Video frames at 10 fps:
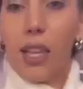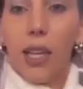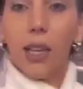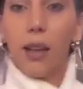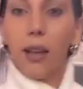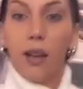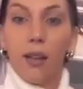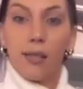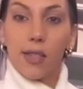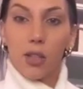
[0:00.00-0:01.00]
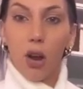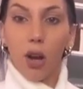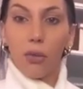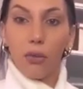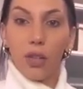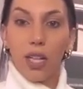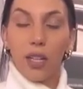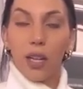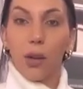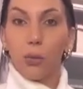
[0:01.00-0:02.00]
the scarf
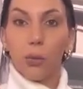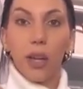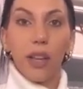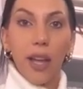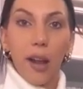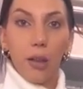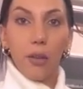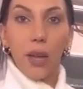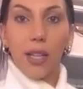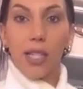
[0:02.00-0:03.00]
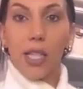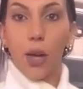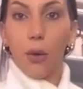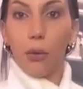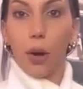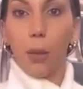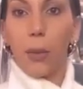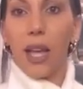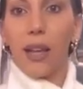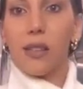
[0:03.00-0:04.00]
detail really elevates the
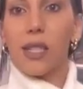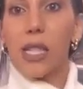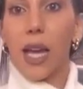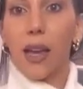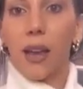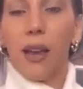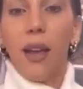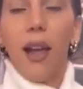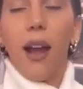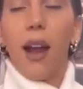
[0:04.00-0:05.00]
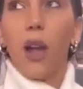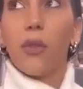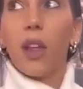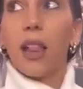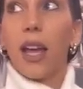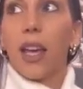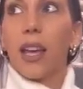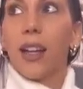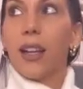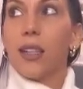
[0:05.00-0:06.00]
overall piece. Like, I feel
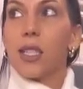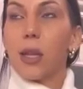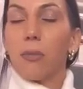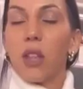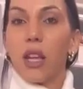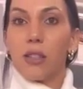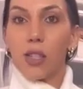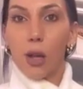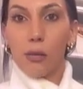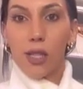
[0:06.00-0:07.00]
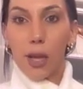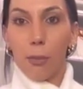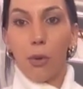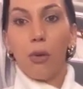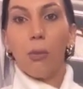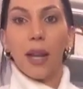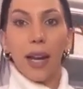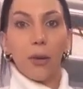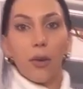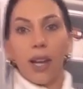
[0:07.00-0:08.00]
like it's something so simple, but
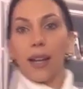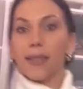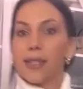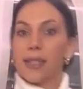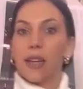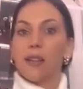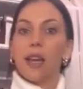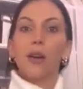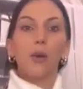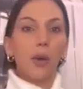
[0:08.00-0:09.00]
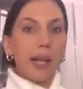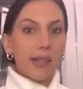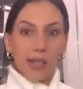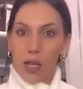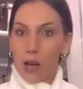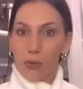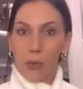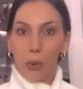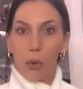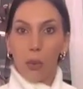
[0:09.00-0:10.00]
it creates detail, creates that
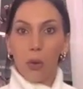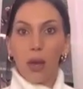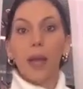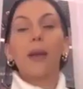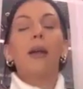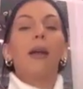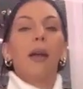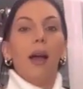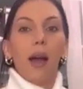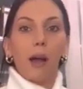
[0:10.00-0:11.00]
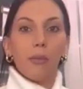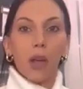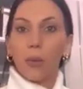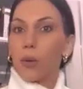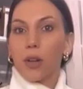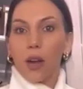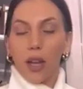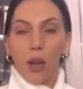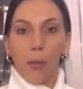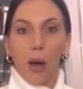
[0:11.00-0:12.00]
focal point that we were
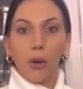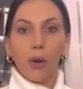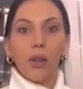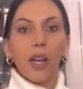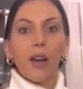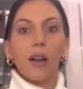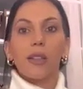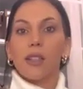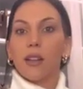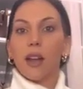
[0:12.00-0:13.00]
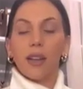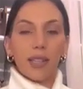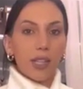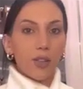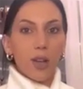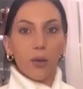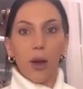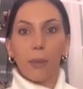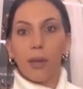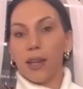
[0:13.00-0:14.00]
talking about earlier. It's an attention
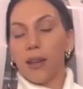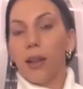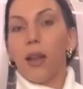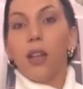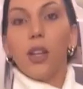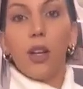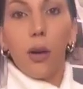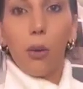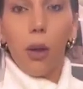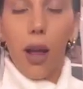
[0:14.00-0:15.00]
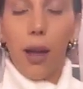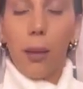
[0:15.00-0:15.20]
grabbing, you know,